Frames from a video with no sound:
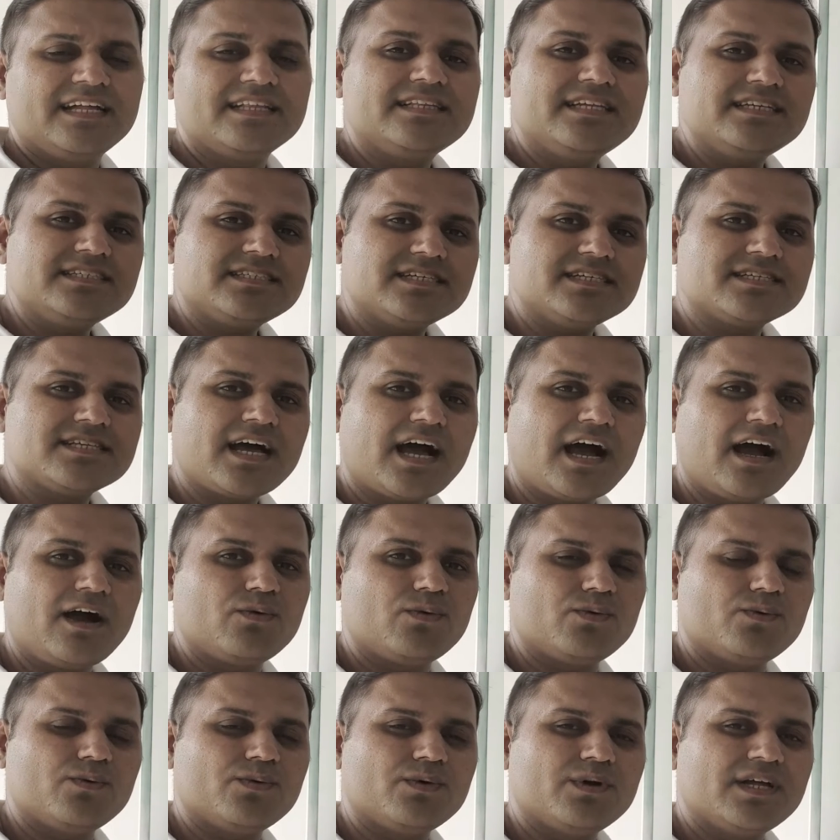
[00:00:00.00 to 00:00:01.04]
This is
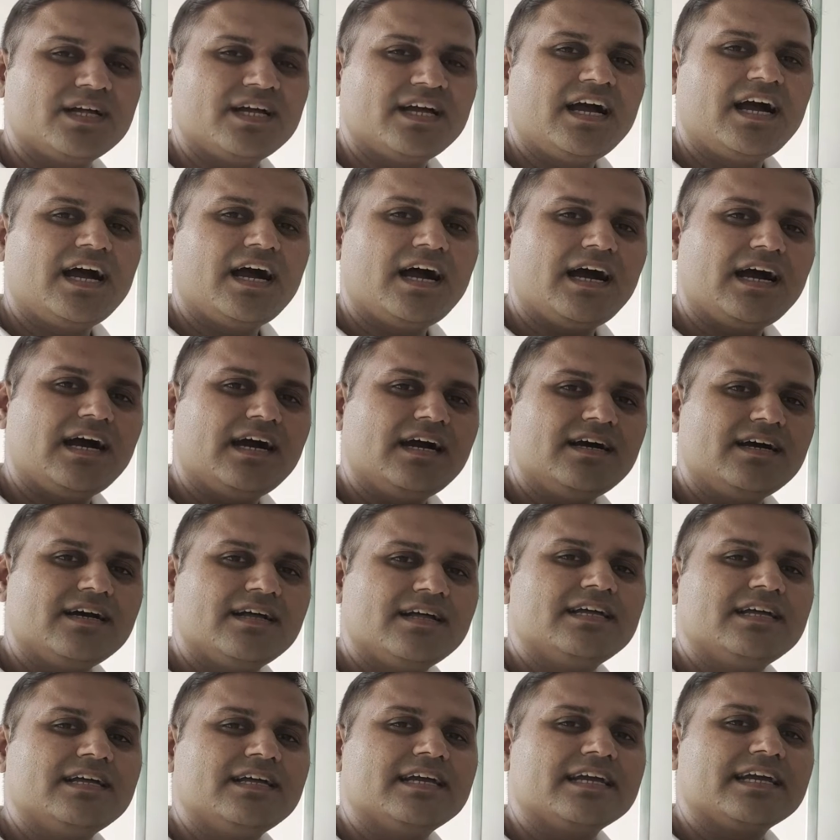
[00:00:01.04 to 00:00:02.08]
how
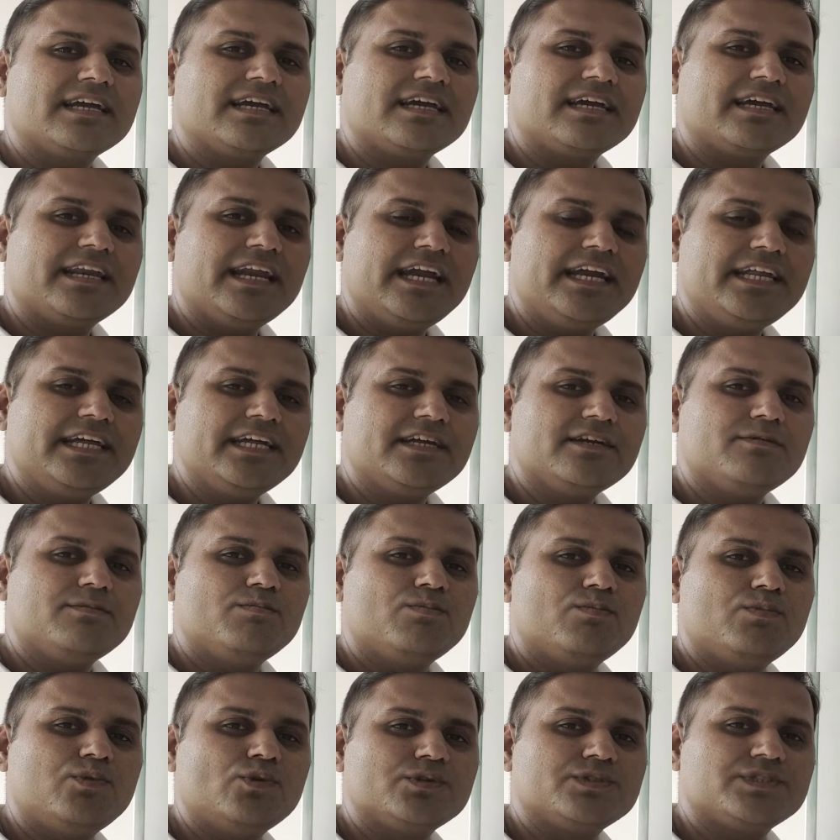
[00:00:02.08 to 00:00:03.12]
a
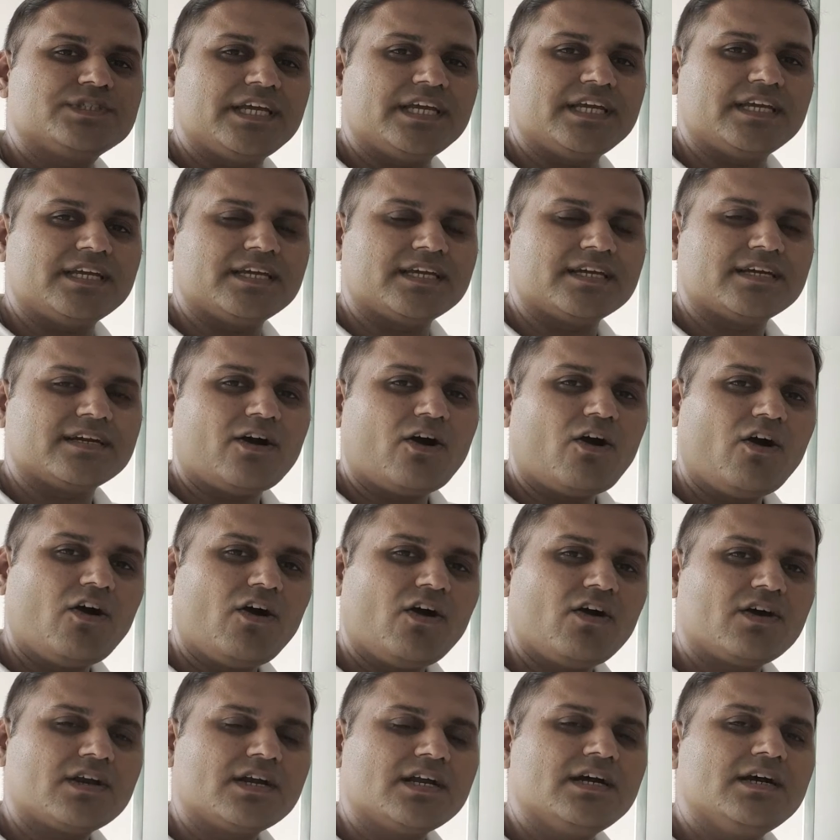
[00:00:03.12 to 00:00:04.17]
gradient boosting
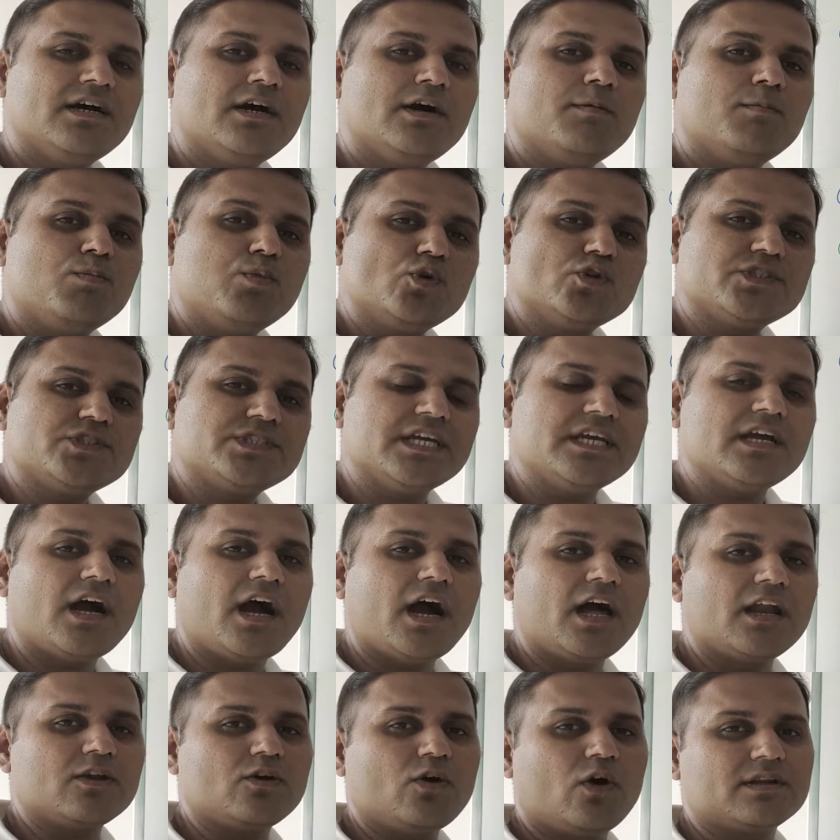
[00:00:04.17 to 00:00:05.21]
or boosting
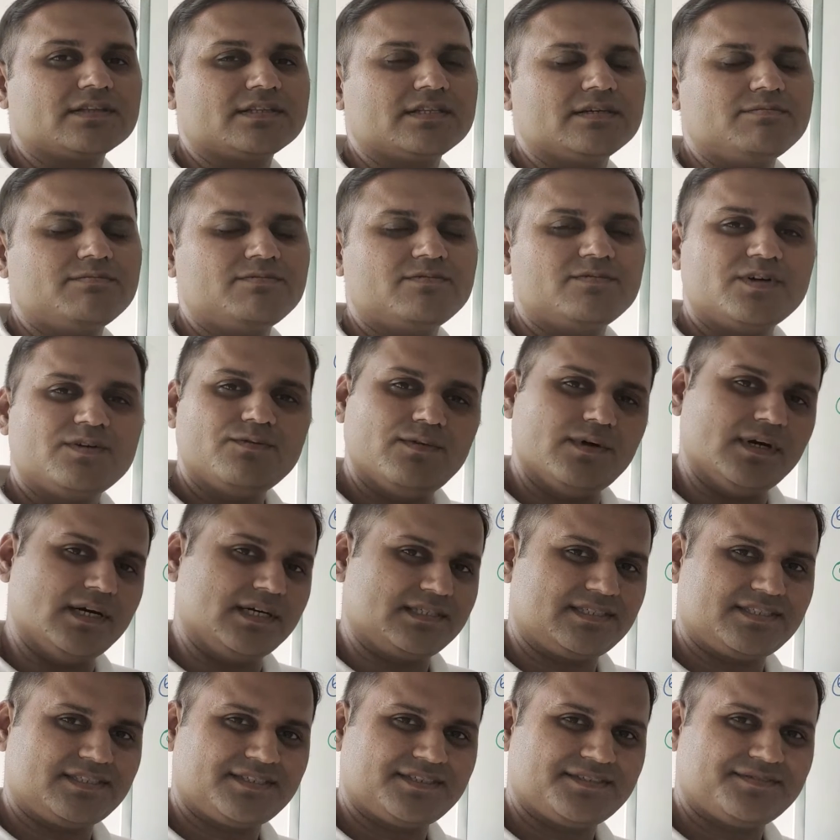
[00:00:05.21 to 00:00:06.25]
algorithm
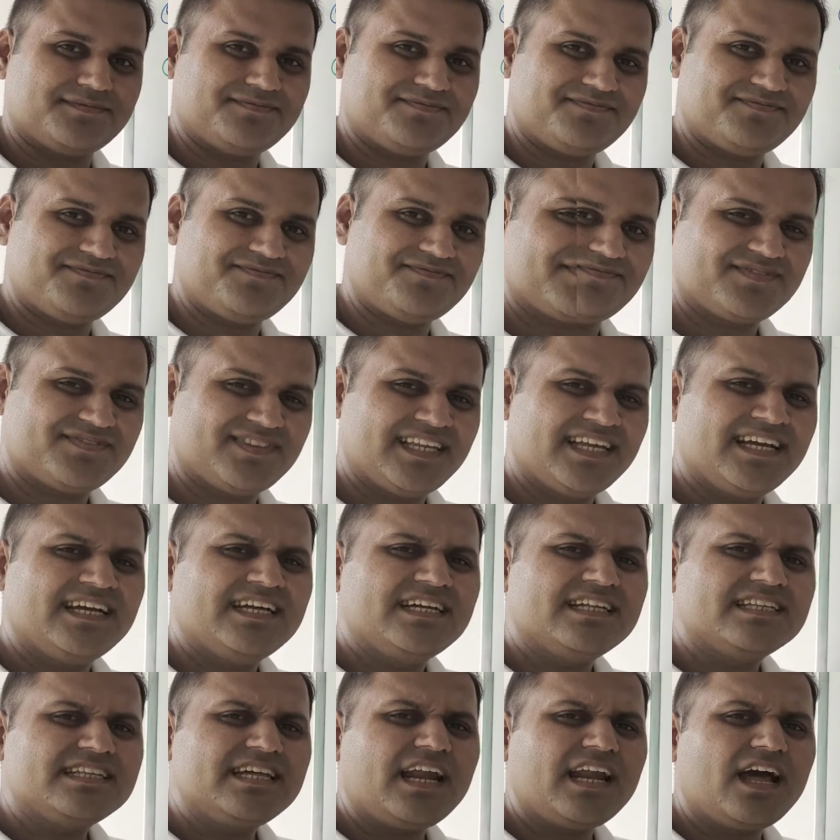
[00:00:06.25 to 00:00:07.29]
works.
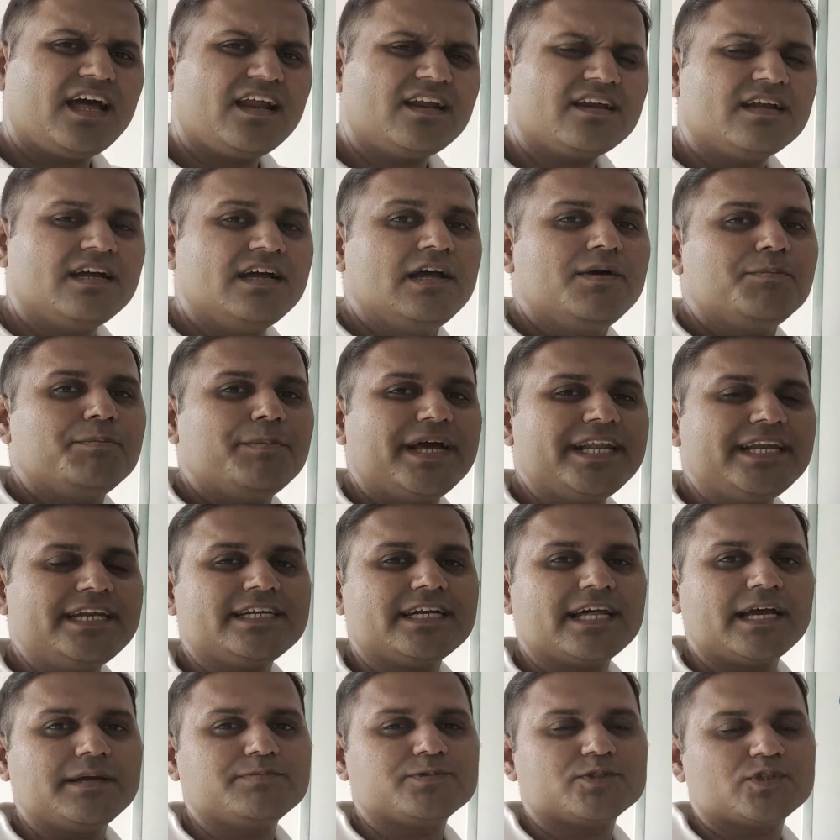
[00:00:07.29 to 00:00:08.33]
There are
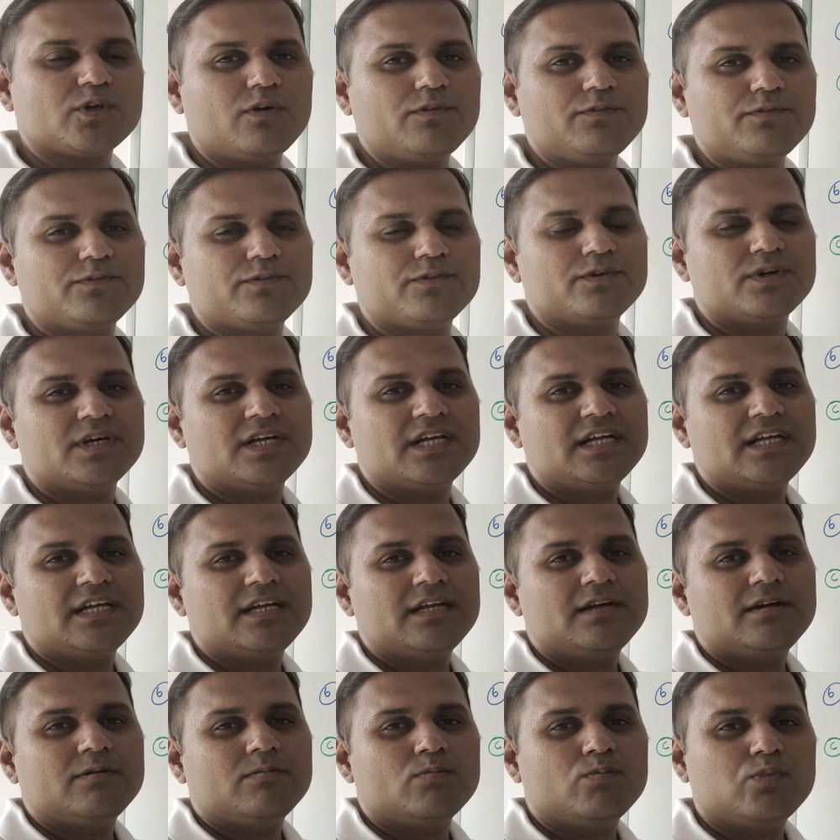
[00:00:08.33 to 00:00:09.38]
many types of
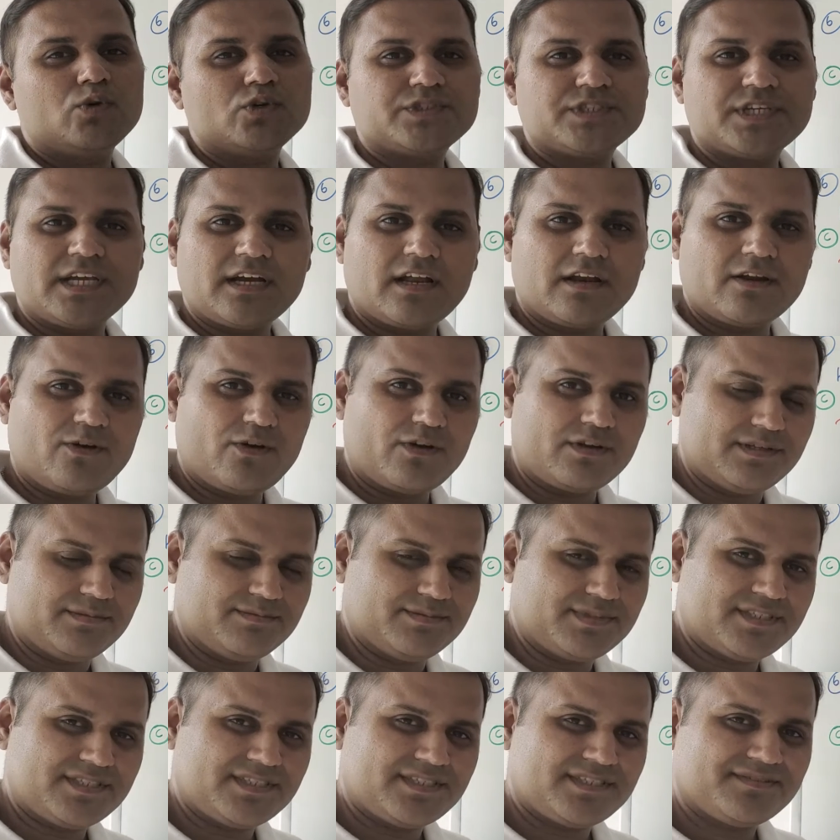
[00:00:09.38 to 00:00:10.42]
boosting
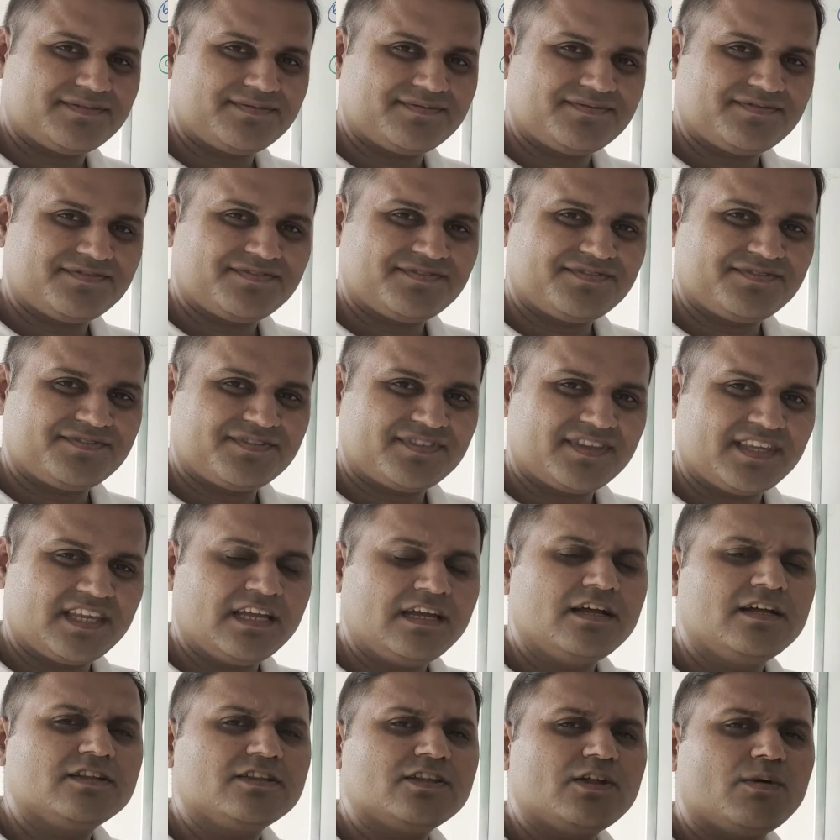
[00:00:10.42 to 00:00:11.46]
algorithms.
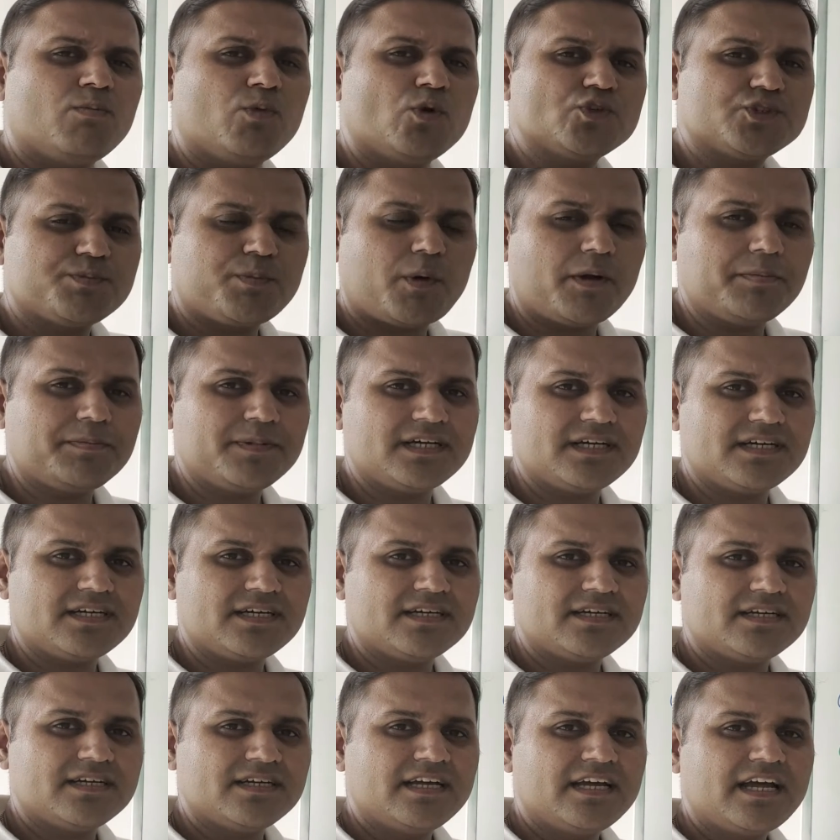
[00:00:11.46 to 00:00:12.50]
The most
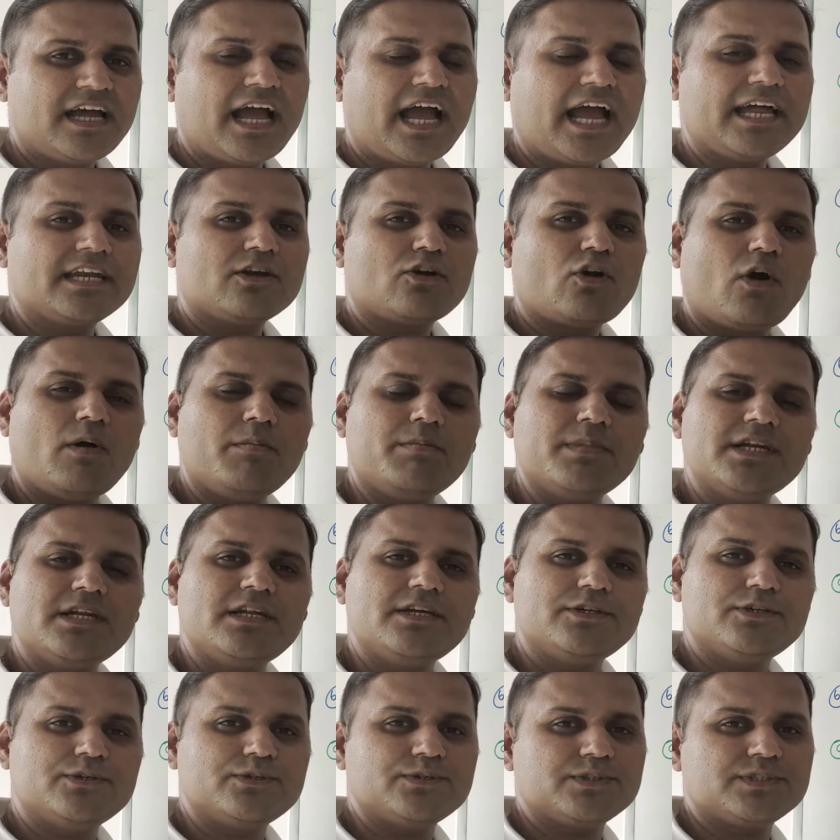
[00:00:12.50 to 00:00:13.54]
popular and
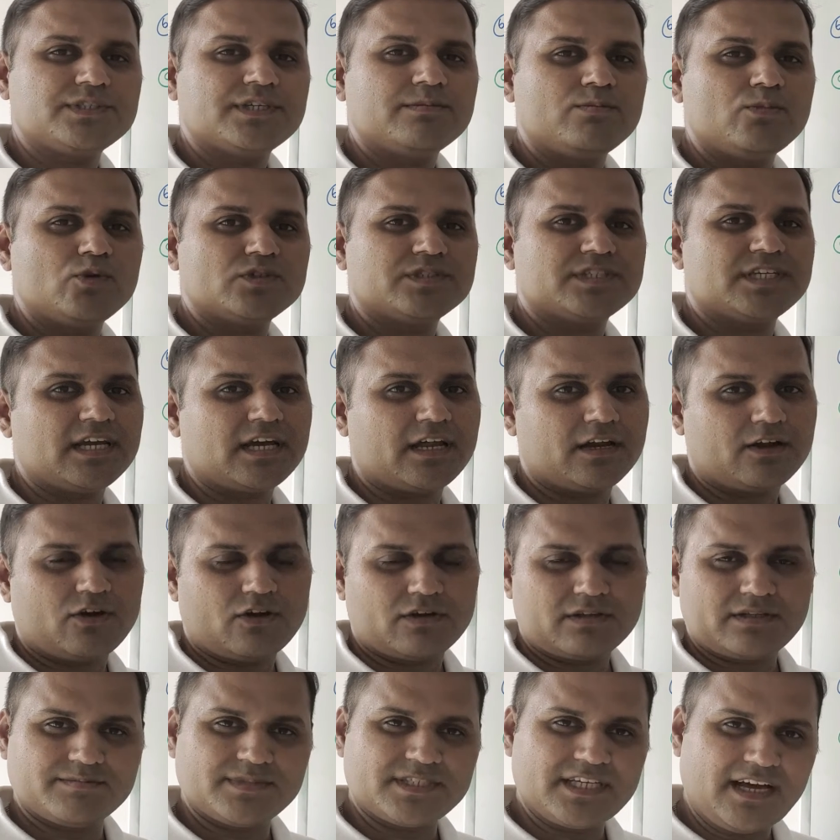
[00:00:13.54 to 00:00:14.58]
commonly used boosting
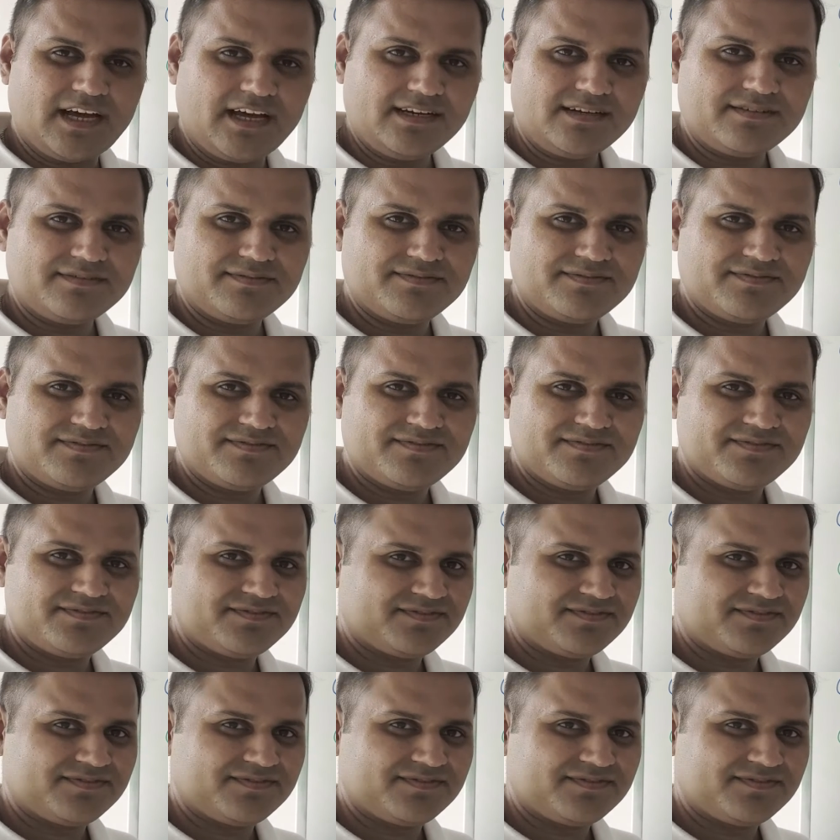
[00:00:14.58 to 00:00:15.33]
algorithms are